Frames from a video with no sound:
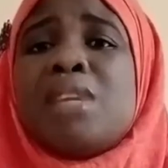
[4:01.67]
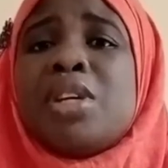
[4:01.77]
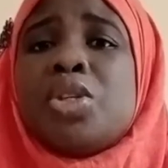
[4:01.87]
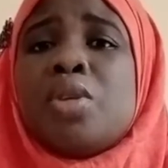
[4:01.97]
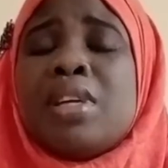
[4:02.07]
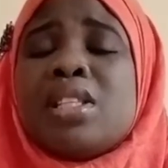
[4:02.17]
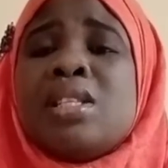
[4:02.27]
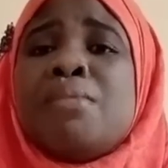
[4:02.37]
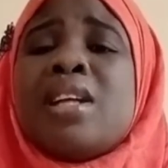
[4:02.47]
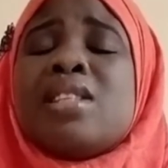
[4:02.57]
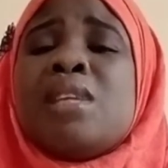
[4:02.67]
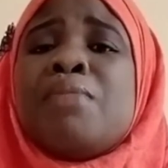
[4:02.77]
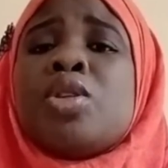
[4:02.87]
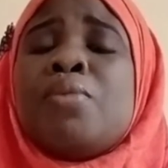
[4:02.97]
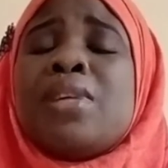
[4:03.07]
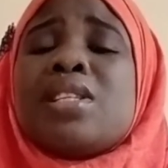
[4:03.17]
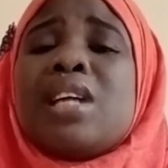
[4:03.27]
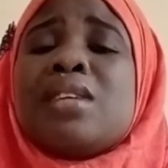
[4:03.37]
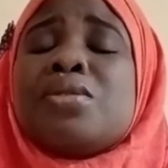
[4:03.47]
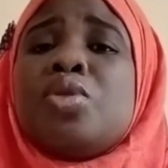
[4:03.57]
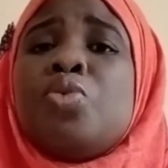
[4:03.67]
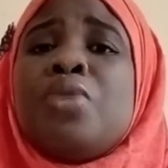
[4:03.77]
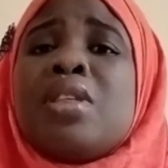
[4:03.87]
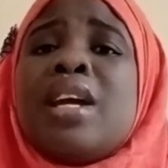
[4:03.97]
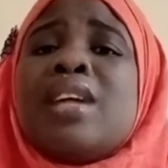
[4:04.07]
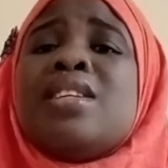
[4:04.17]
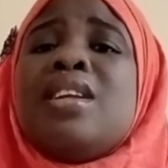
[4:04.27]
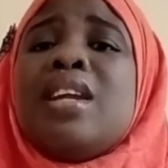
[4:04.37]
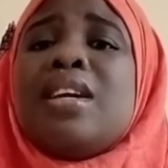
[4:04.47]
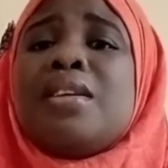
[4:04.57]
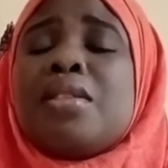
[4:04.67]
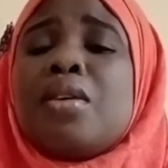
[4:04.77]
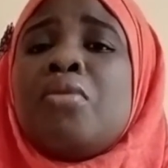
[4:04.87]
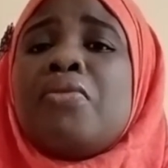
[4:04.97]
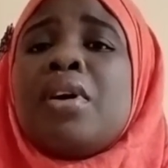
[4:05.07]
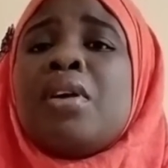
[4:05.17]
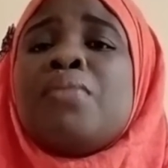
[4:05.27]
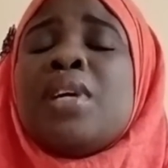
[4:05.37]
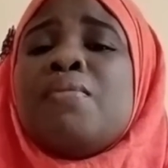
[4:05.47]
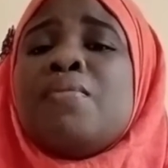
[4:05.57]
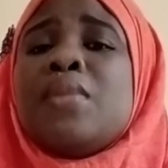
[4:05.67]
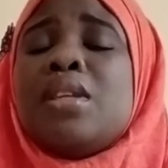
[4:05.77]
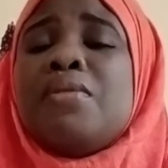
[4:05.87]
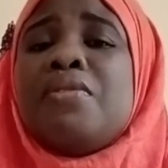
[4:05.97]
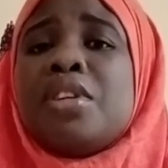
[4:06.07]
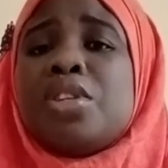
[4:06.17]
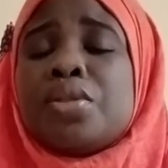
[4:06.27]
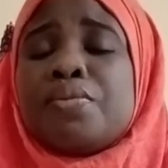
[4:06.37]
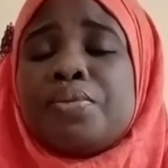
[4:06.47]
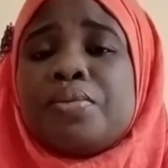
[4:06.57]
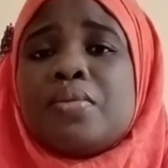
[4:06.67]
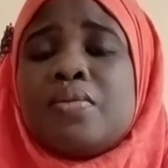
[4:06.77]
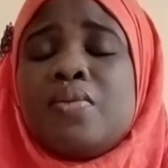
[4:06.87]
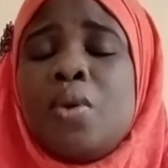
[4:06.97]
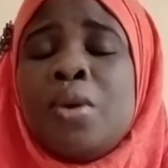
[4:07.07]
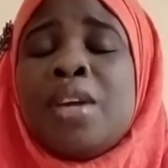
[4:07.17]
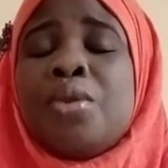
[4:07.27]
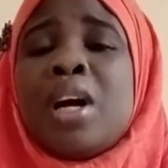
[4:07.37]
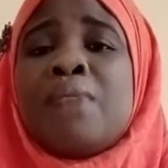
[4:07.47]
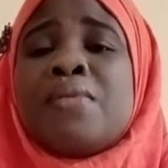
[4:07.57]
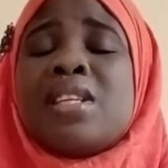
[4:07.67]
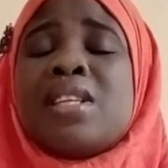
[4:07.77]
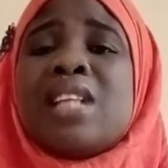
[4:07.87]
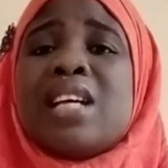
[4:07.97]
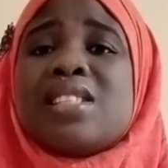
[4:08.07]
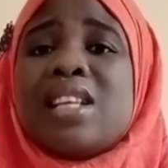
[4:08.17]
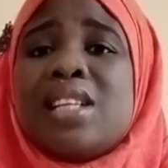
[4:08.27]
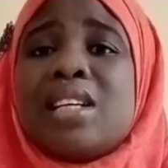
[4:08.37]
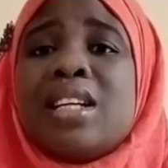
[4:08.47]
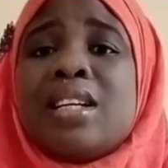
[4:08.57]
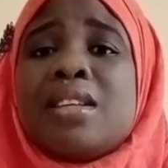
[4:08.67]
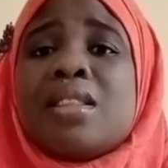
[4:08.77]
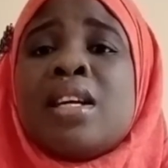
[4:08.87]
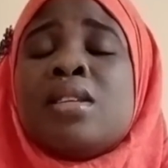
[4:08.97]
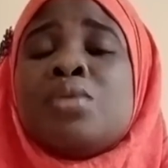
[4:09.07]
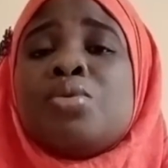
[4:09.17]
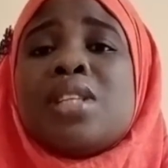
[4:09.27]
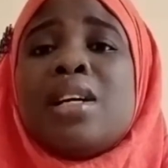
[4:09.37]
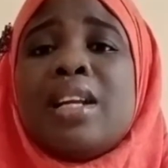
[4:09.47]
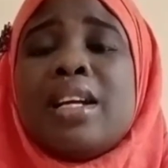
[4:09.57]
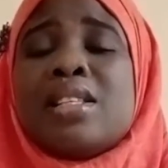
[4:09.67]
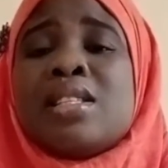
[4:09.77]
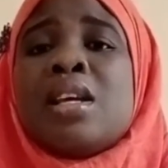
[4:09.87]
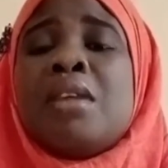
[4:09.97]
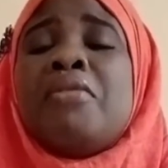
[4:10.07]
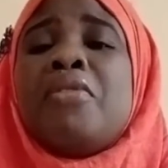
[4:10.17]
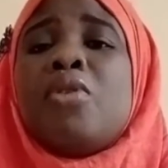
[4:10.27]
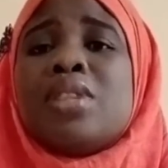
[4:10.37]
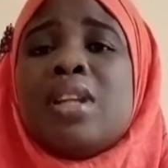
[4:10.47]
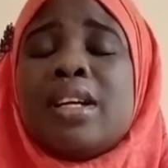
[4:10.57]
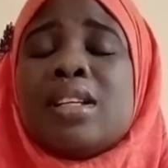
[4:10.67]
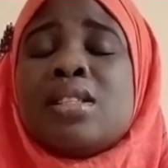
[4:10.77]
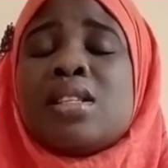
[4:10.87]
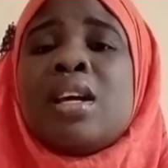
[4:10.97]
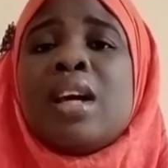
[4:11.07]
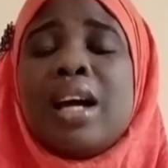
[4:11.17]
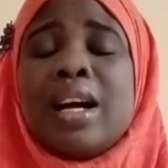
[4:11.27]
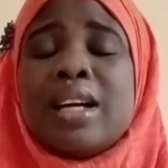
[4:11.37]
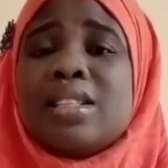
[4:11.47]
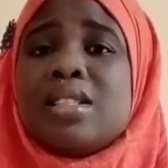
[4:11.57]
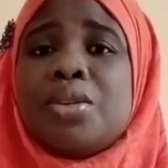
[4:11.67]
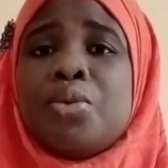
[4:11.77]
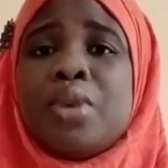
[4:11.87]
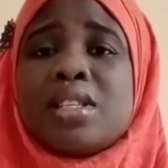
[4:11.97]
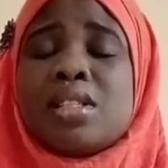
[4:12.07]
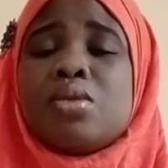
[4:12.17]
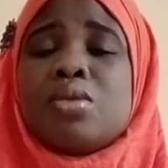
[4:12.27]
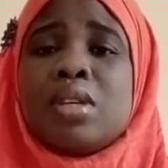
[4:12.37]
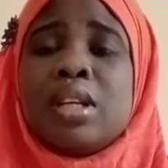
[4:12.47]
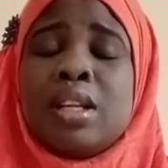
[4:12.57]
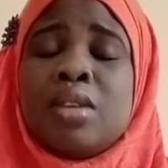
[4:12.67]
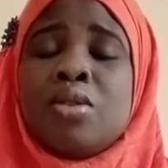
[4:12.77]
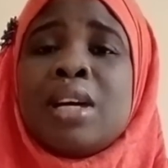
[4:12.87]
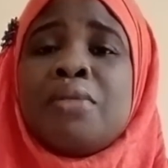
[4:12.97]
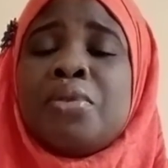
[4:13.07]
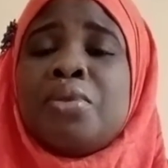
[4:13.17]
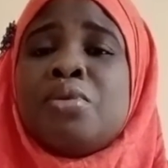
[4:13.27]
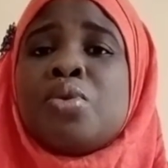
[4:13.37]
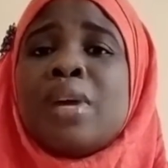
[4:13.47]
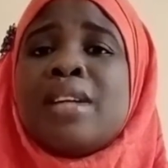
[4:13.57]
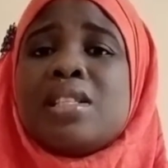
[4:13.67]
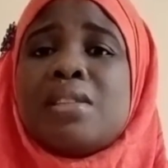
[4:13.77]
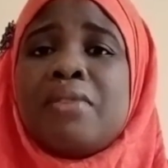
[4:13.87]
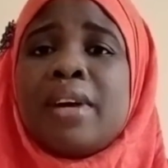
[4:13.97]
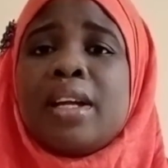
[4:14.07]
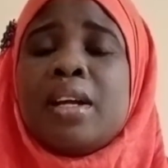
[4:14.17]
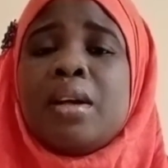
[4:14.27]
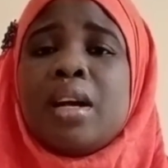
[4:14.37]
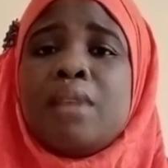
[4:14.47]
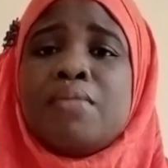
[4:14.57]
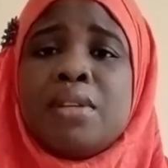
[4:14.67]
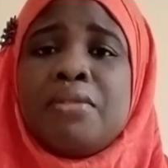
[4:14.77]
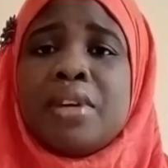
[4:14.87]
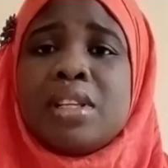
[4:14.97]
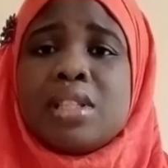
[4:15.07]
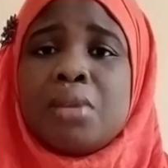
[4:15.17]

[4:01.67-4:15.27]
measurements. The meristic measurement has to do with the length of the fish. Okay, you have things like standard length, total length, forked length, and the rest, in order for you to identify different